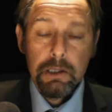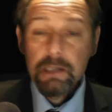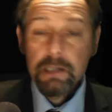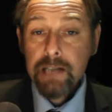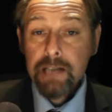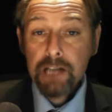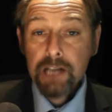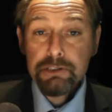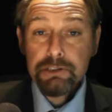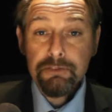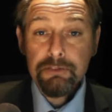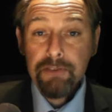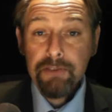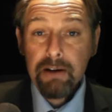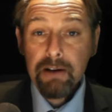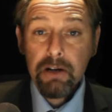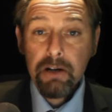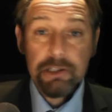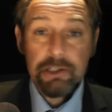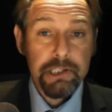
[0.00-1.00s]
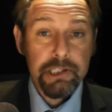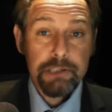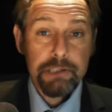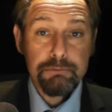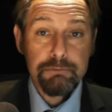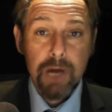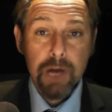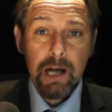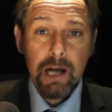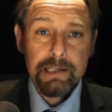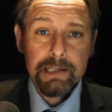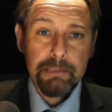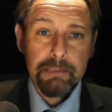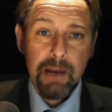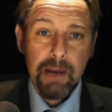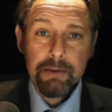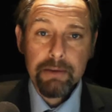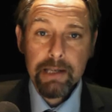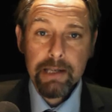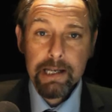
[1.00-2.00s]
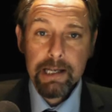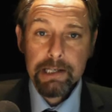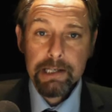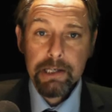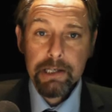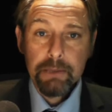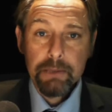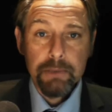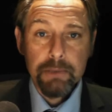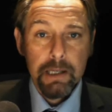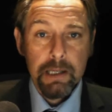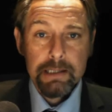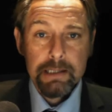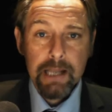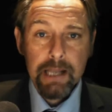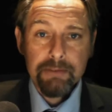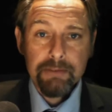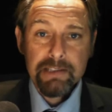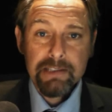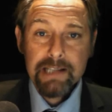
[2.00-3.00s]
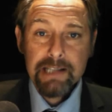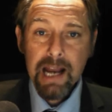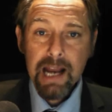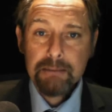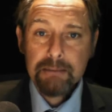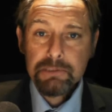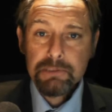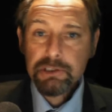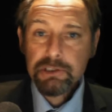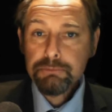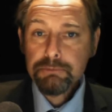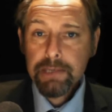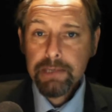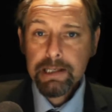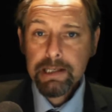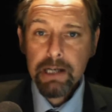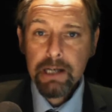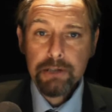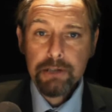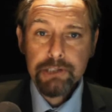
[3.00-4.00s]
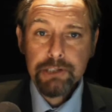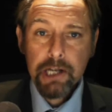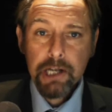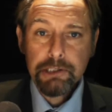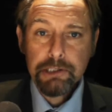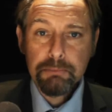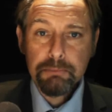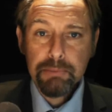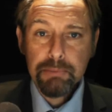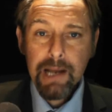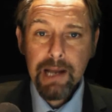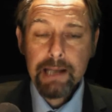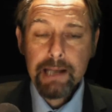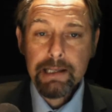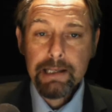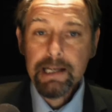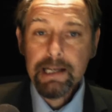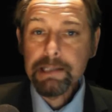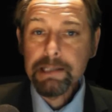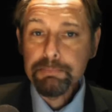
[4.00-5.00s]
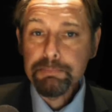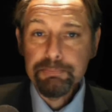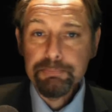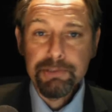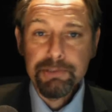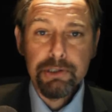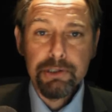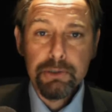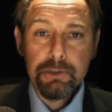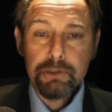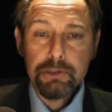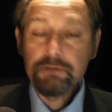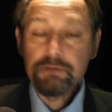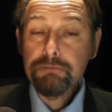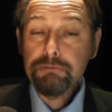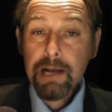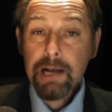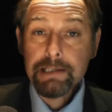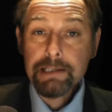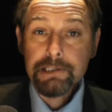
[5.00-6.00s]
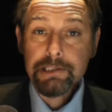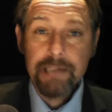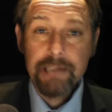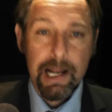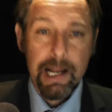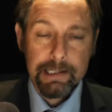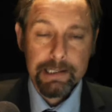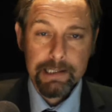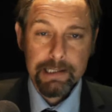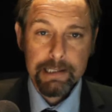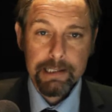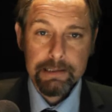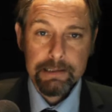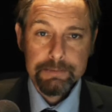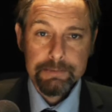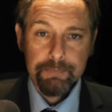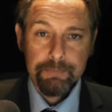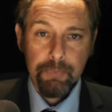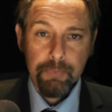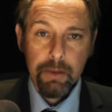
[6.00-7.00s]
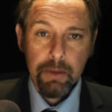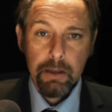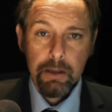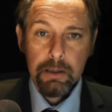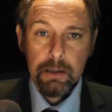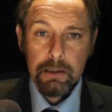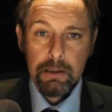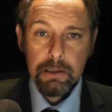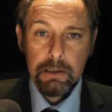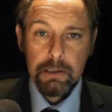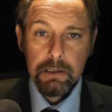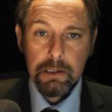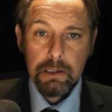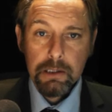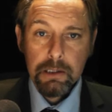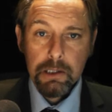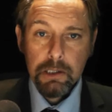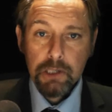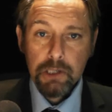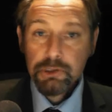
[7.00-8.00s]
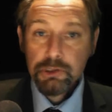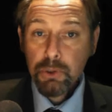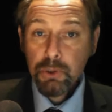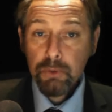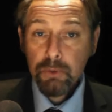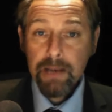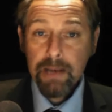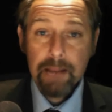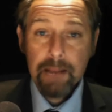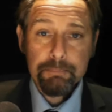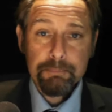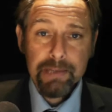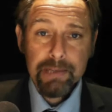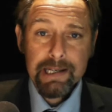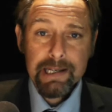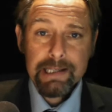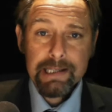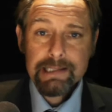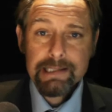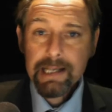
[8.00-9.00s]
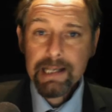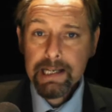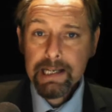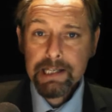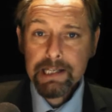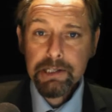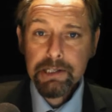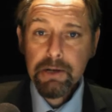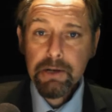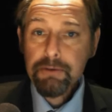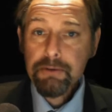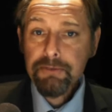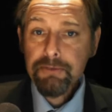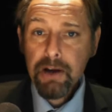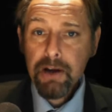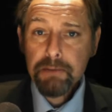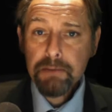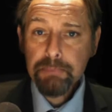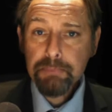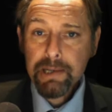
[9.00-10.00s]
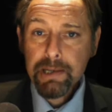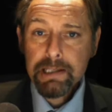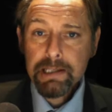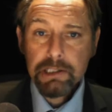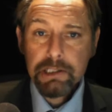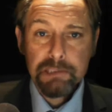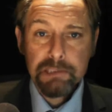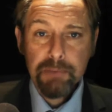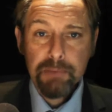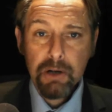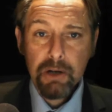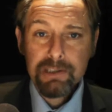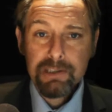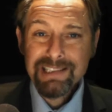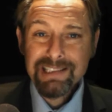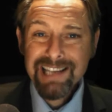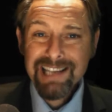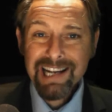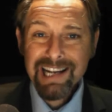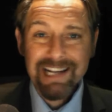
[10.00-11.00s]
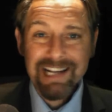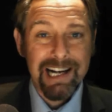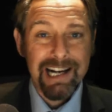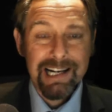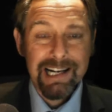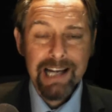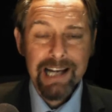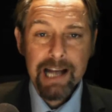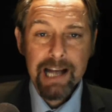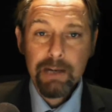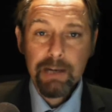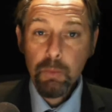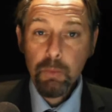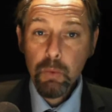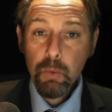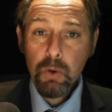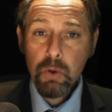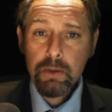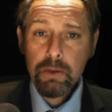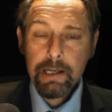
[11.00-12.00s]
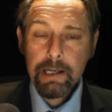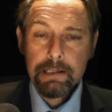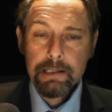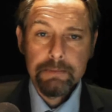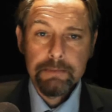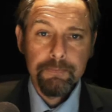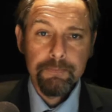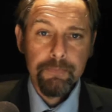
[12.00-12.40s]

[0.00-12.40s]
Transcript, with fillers: Nigel Farage is right about the EU. David Cameron's renegotiation plan is pure grandstanding. Tory MPs EU vote bid sparks Nick Clegg warning.